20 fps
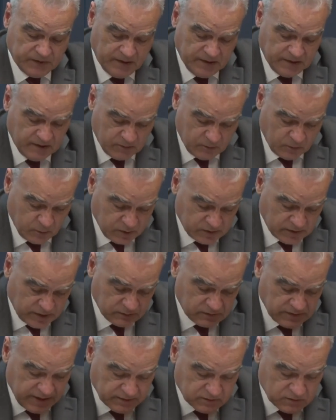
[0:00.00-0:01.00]
What
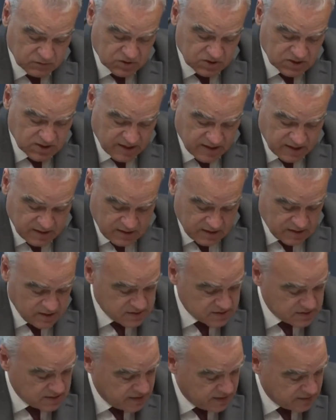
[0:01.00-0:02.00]
I would like to say
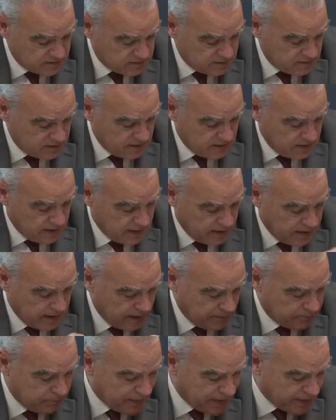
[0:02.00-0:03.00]
is that
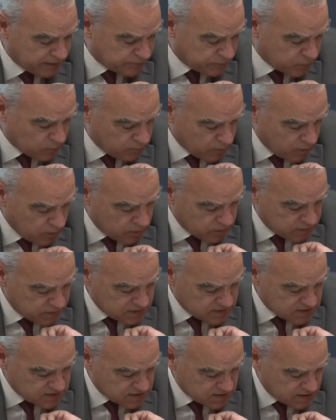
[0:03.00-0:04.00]
apart from all
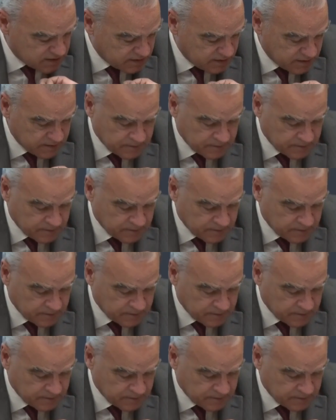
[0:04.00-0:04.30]
these